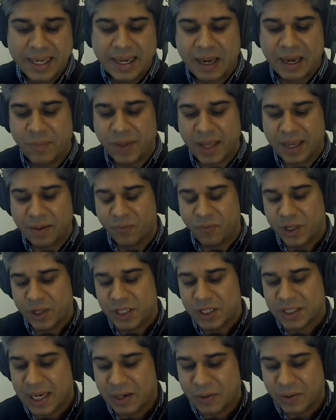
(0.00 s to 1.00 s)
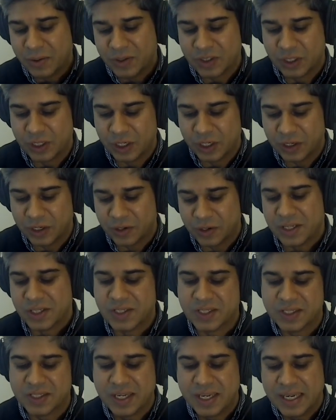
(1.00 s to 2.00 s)
And Vince, I was
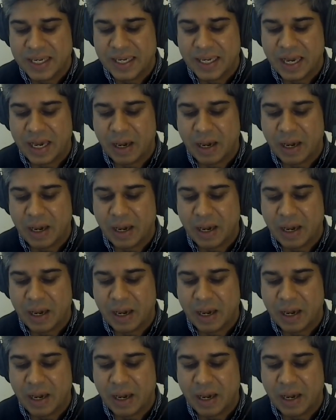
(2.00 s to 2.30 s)
curious,